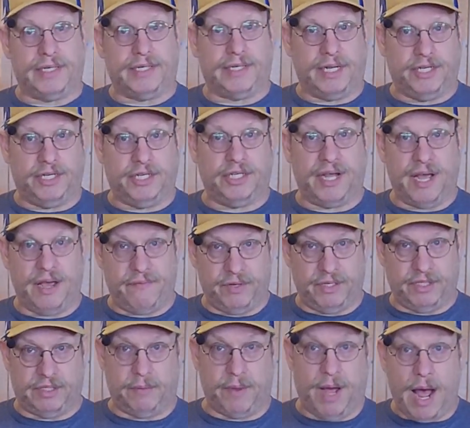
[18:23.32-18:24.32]
I say, just
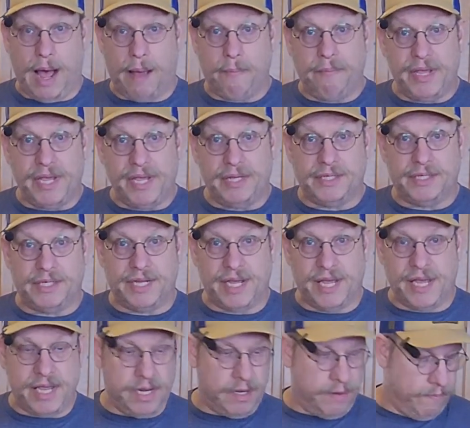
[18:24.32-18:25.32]
having some hot beans to
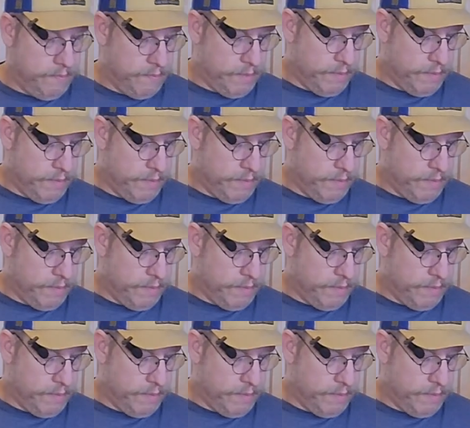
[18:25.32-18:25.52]
eat